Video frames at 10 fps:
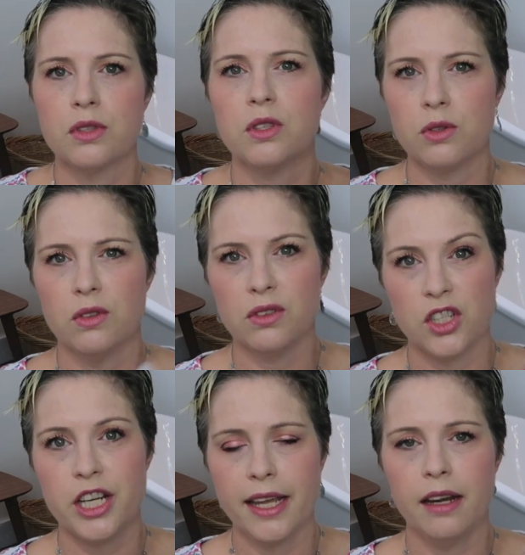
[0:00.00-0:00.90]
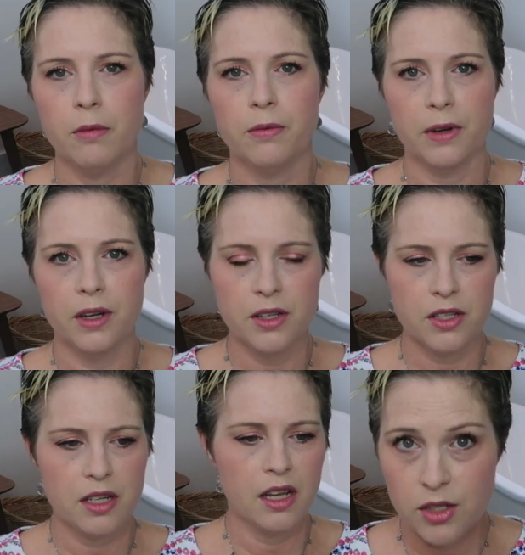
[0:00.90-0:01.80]
So shake it up
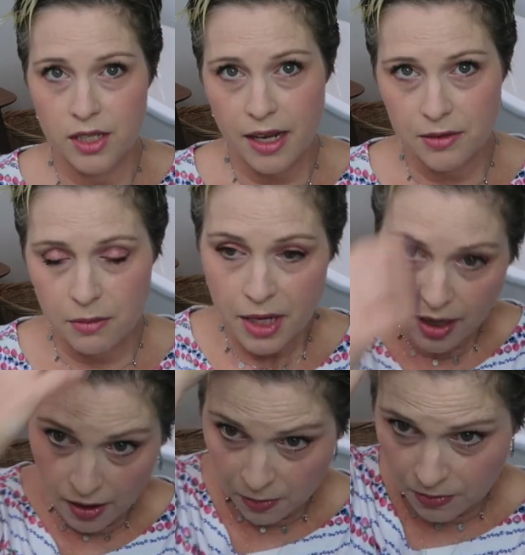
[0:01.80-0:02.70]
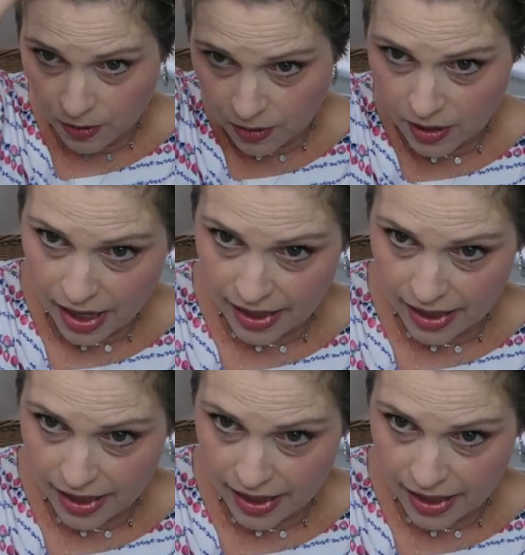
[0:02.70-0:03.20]
first. You just have to be careful.